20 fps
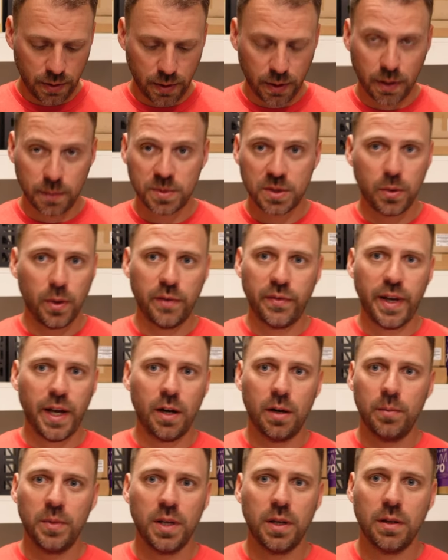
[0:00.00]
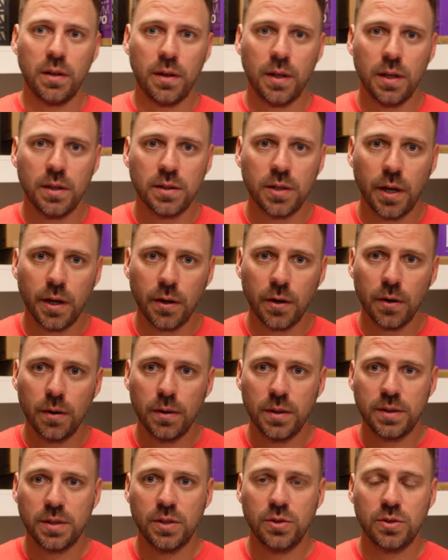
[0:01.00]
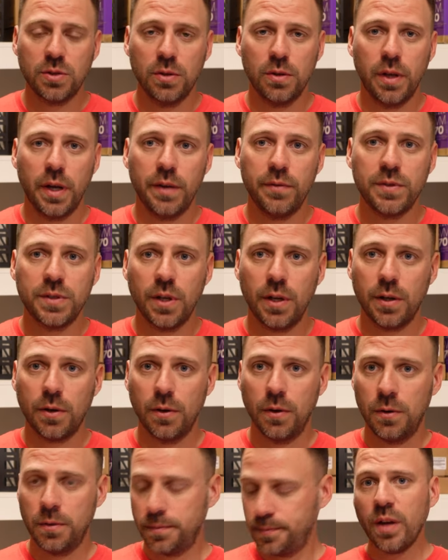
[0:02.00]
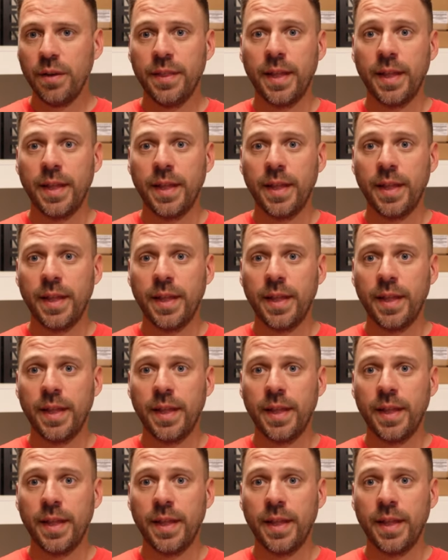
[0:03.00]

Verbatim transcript: Um, so I've had them the, the entire central life cycle